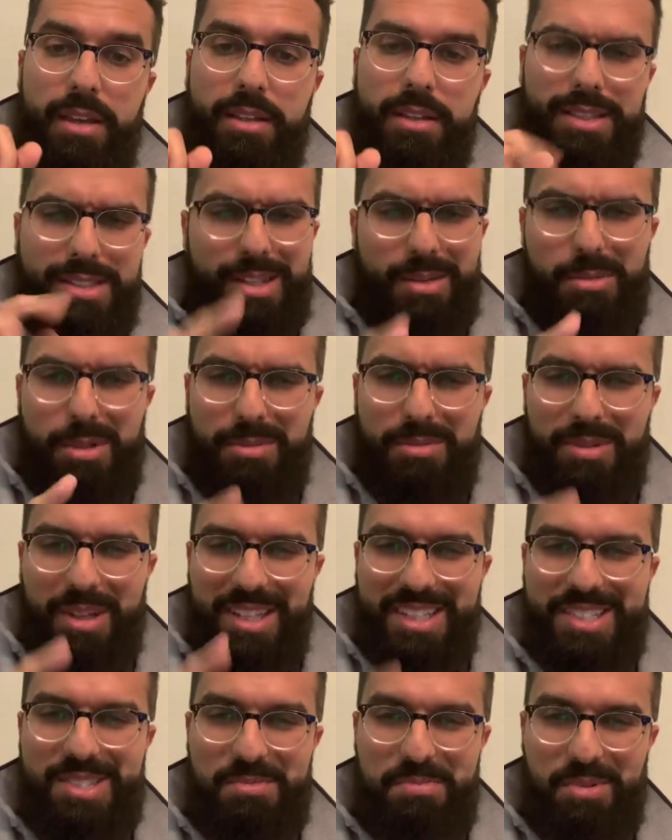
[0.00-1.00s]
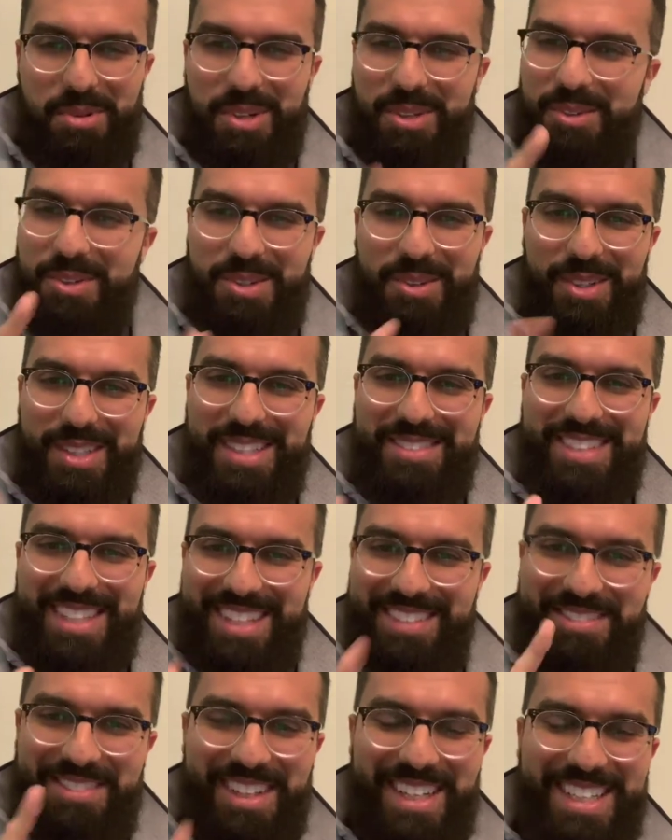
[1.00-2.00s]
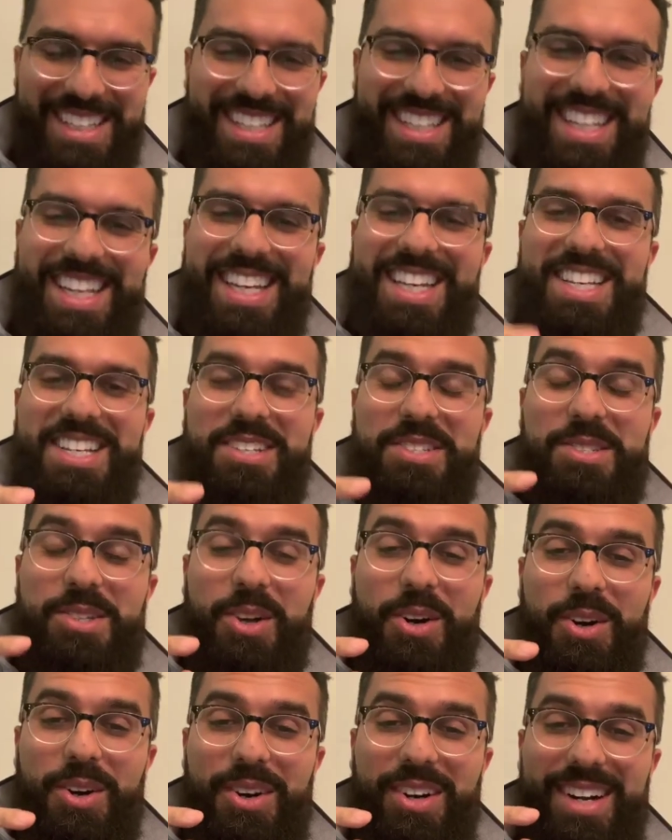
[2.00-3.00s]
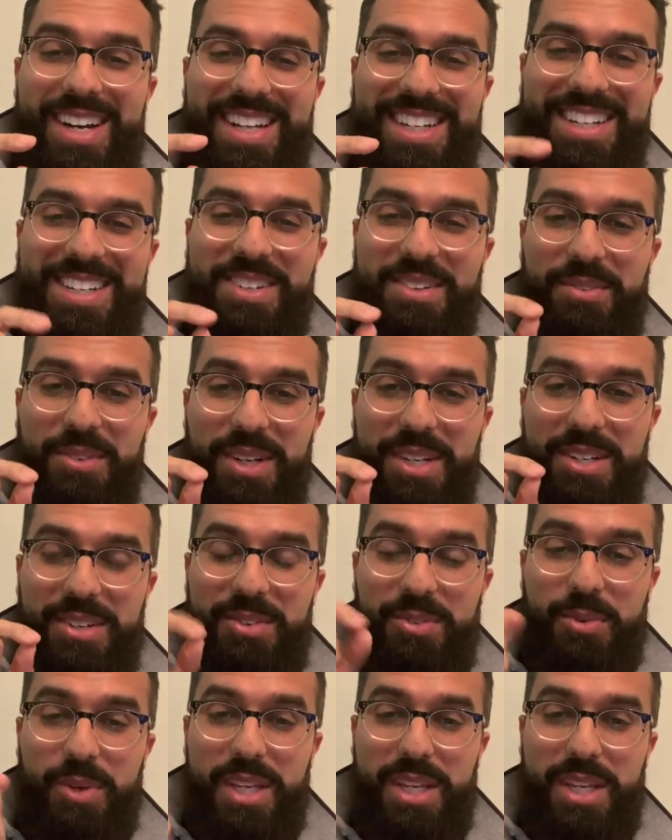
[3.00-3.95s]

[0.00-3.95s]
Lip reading: That's not blah, blah, blah. That's important. We don't want them to get infected. So when